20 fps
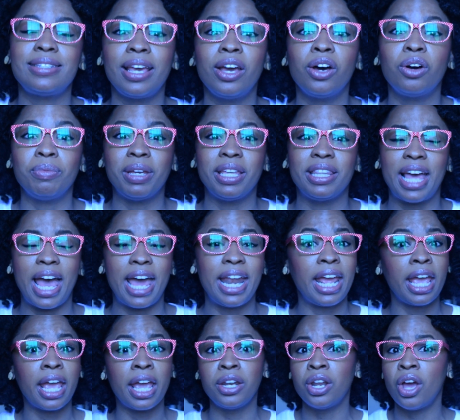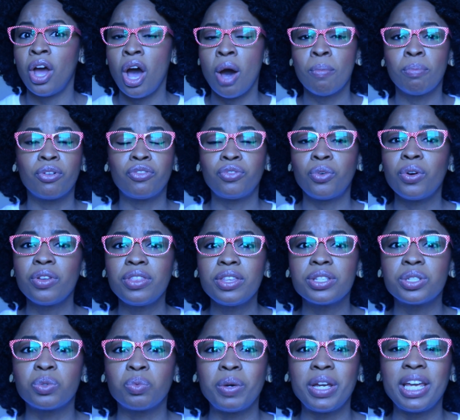tell me that. And before
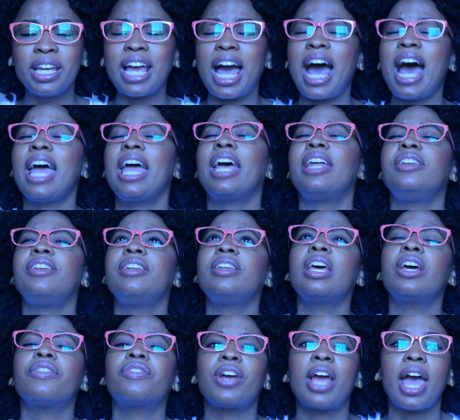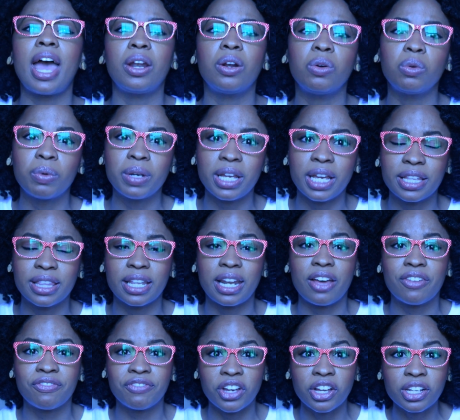this wig, I had never had a wig that
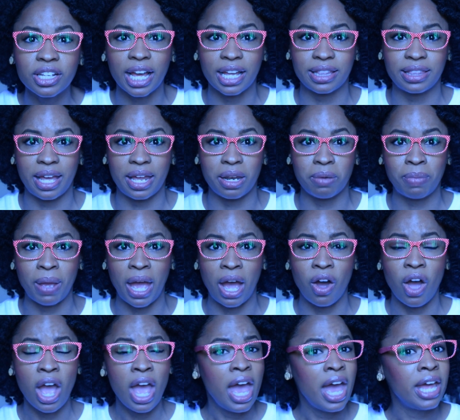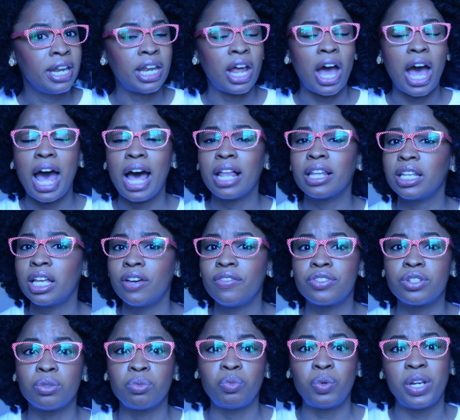I felt like that about. Now, I love
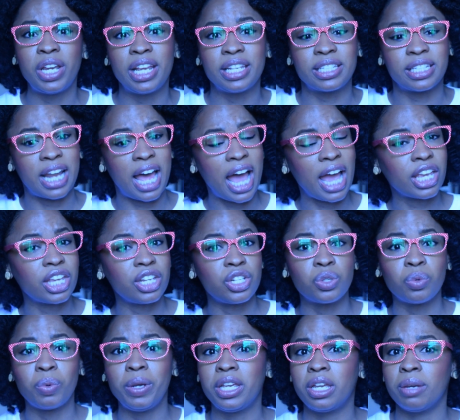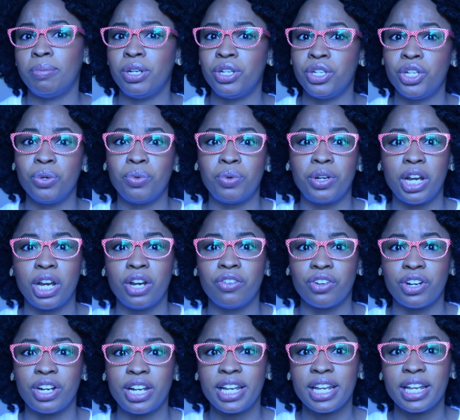some wigs and I can tweak them and do
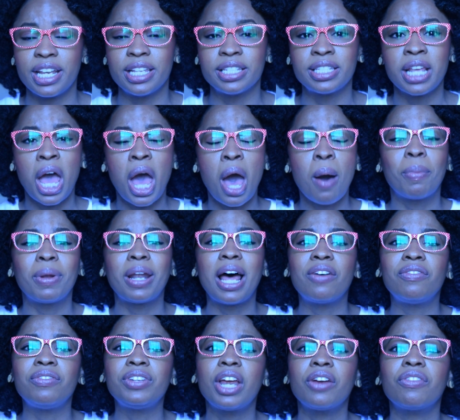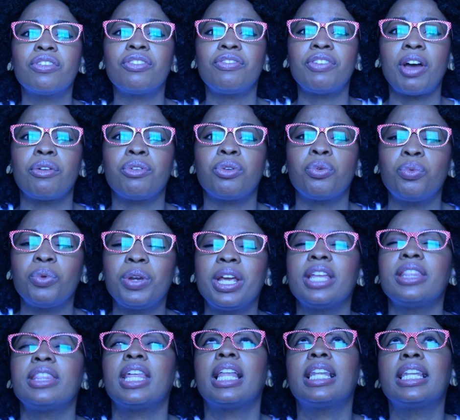whatever it is, but I've never found a
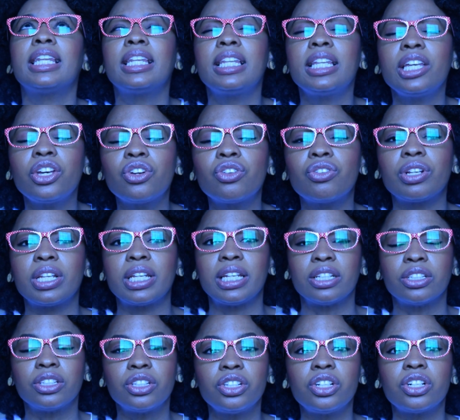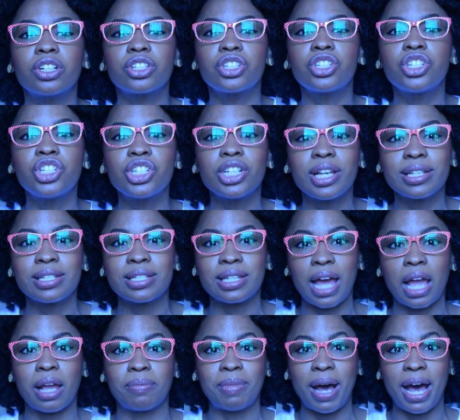wig that literally looks just
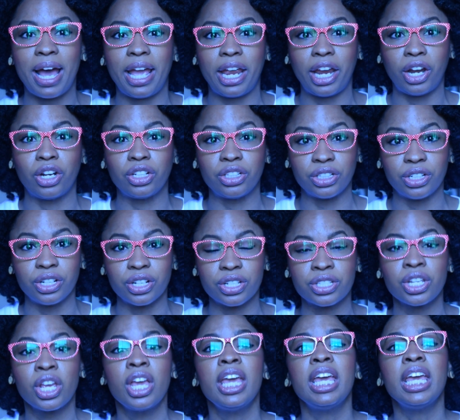like my hair looks